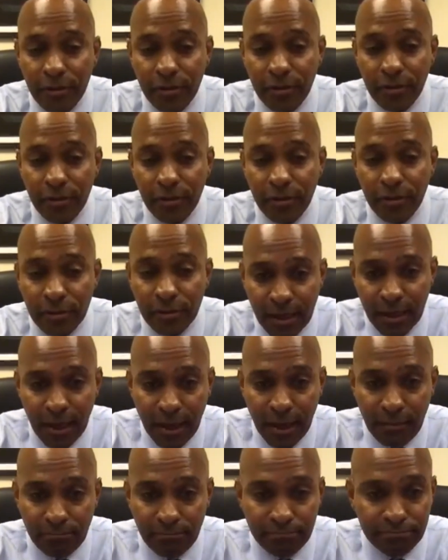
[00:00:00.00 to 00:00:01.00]
Um,
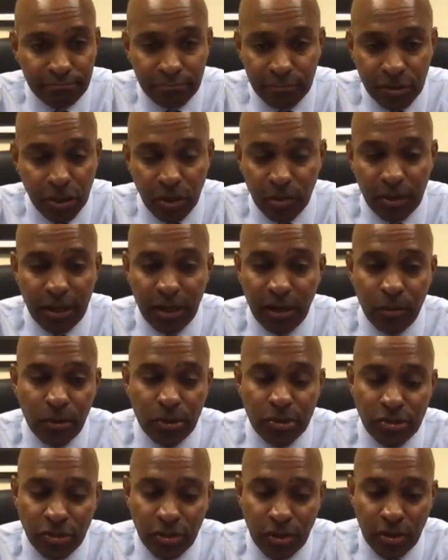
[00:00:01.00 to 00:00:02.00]
don't care what your
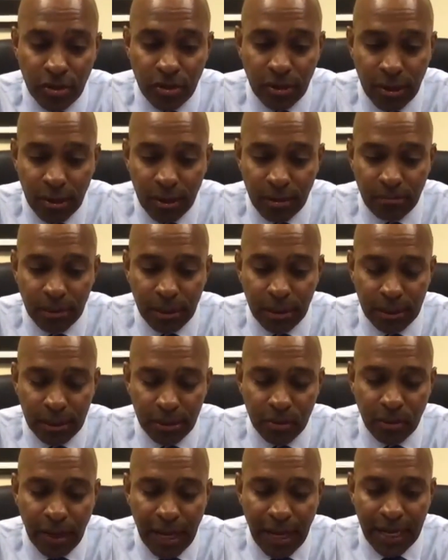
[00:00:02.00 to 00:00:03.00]
political
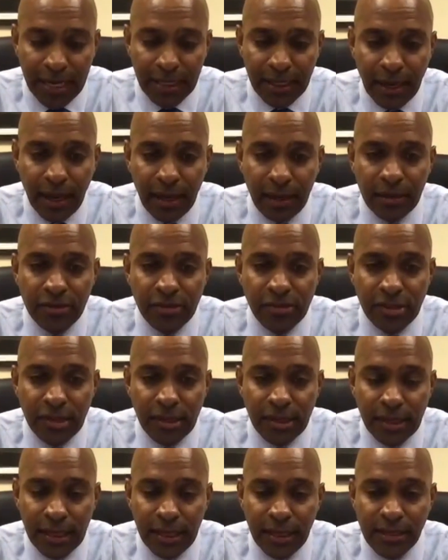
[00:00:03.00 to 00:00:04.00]
ideology is I
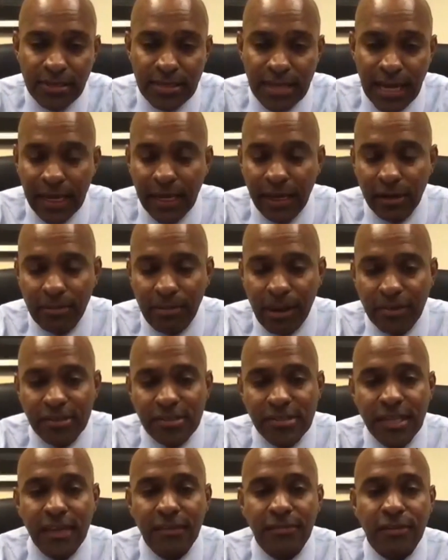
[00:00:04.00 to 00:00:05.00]
care about the safety of our
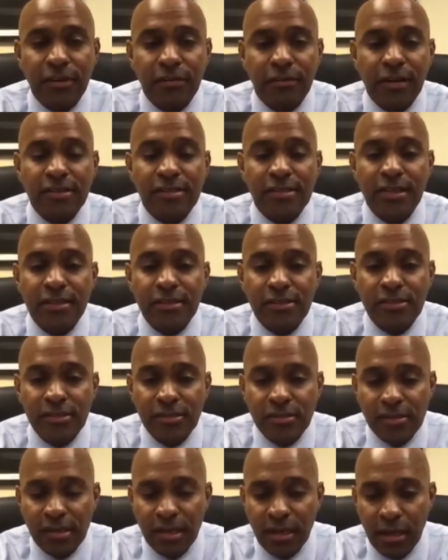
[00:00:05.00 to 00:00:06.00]
citizens.
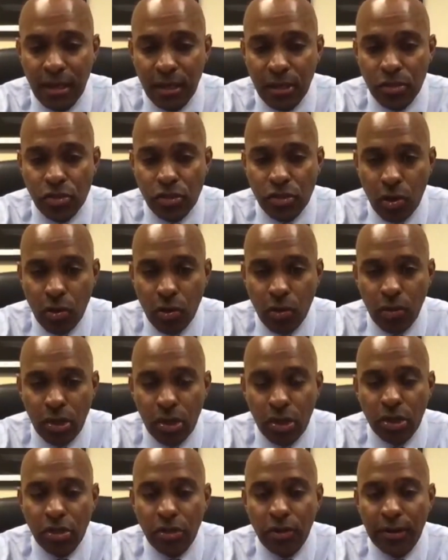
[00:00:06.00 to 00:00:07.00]
So you're
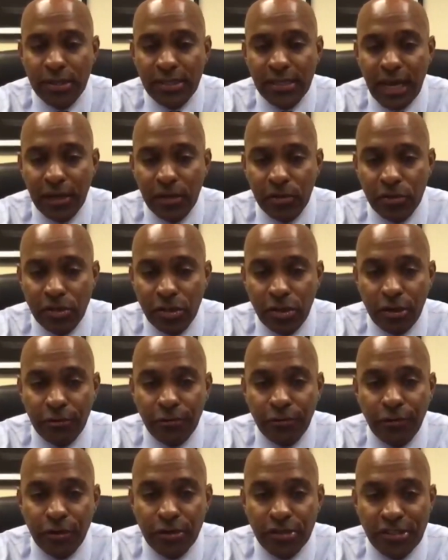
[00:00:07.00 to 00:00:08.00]
entitled to your First
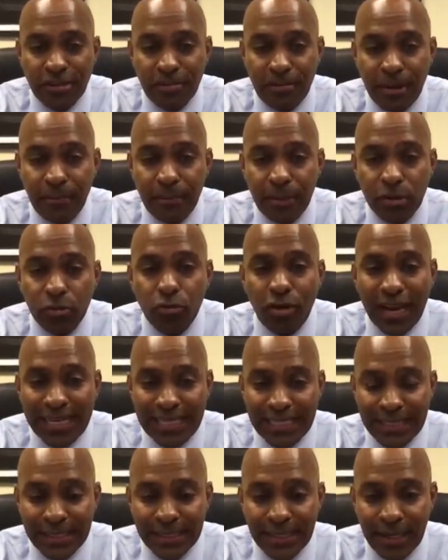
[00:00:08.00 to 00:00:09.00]
Amendment right,
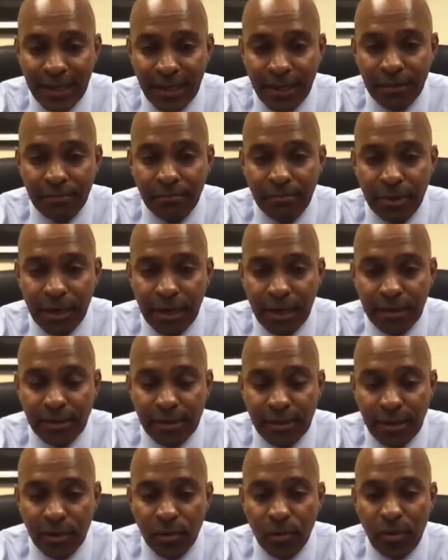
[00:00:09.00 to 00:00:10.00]
but we have
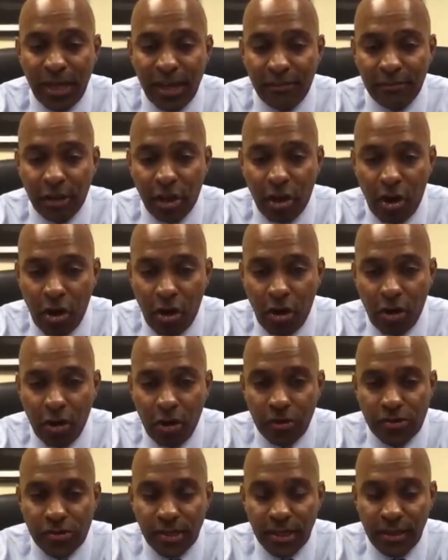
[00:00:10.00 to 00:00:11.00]
laws in this
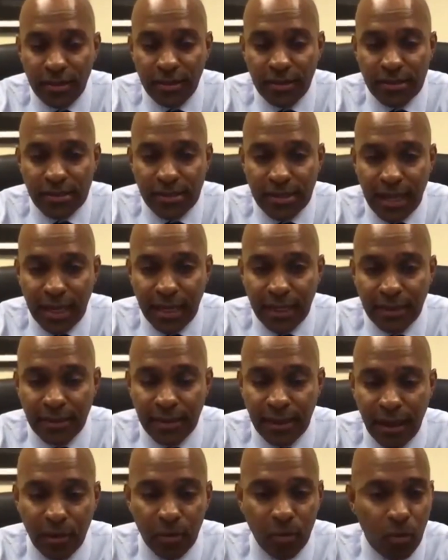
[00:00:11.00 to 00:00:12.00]
state that won't
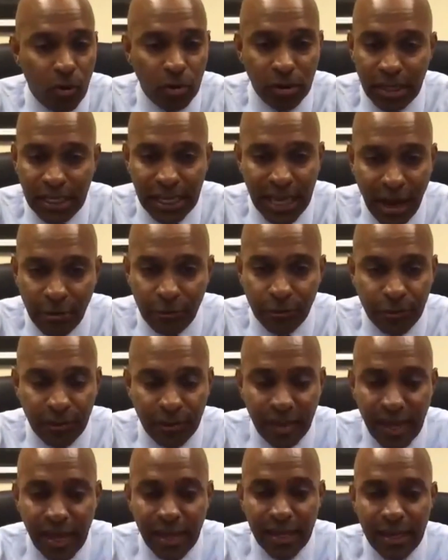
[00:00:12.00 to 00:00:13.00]
allow for that
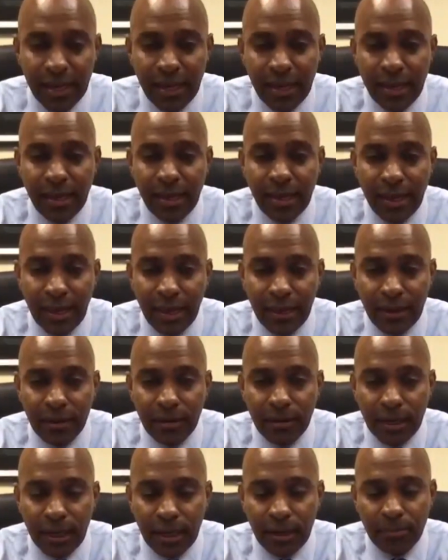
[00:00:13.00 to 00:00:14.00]
at a, at a
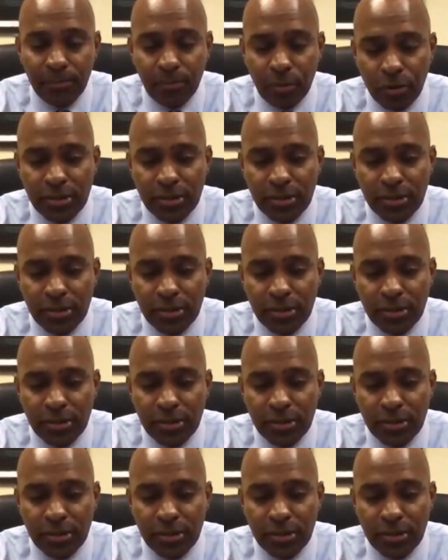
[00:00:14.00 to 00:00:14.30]
protest.